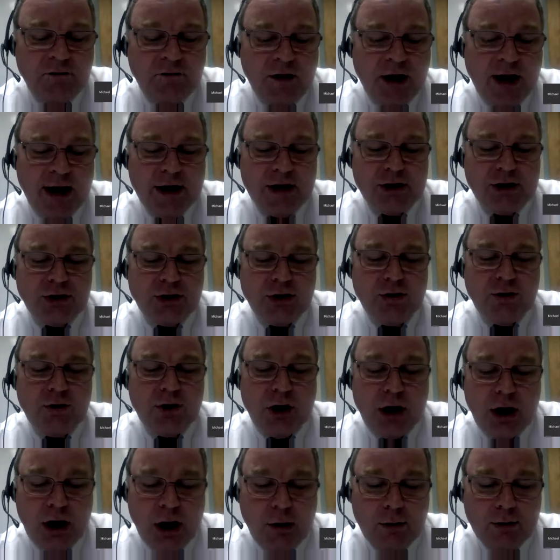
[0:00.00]
face to
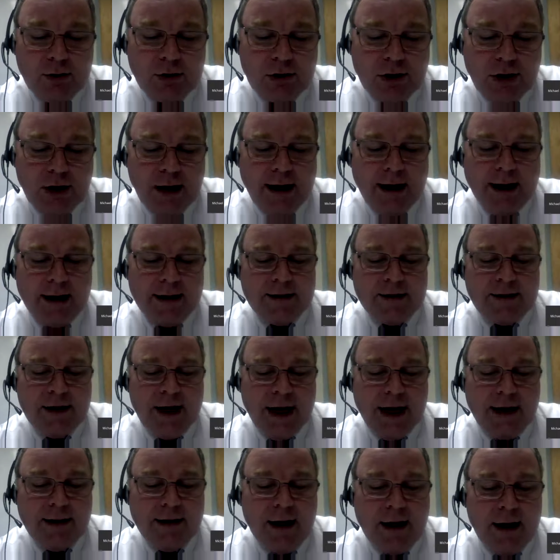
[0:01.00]
the coastlands
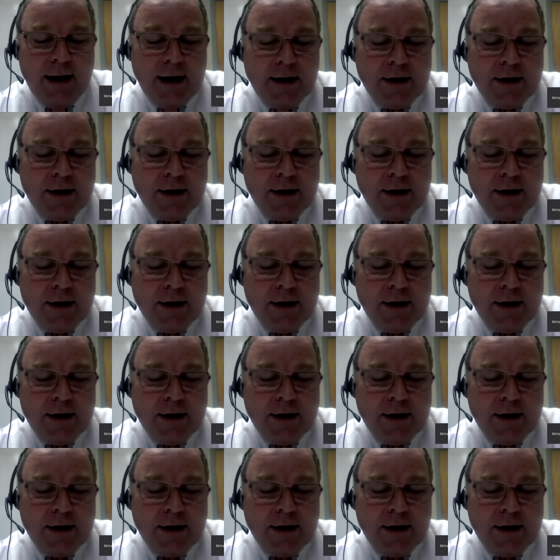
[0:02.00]
and